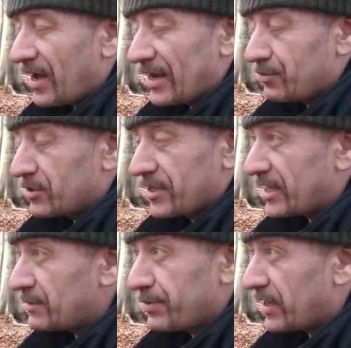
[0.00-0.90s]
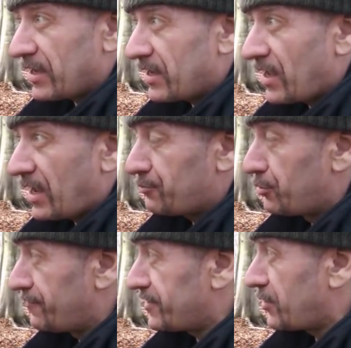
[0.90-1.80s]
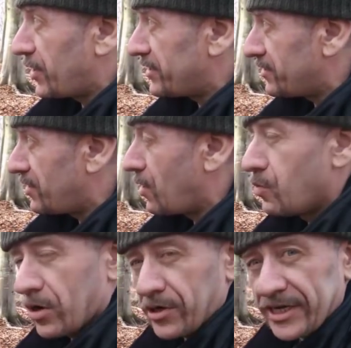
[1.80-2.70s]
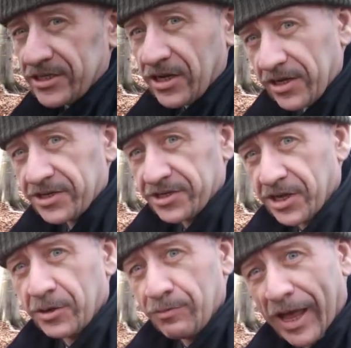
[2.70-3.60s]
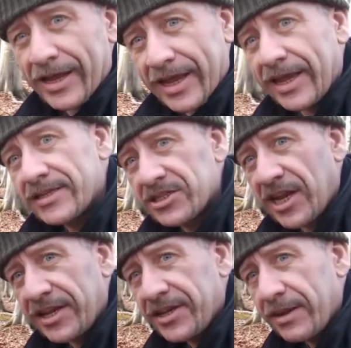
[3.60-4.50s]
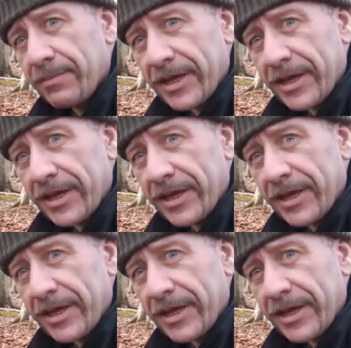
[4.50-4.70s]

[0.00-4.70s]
I will keep it and review it, no worries. You buy it and send it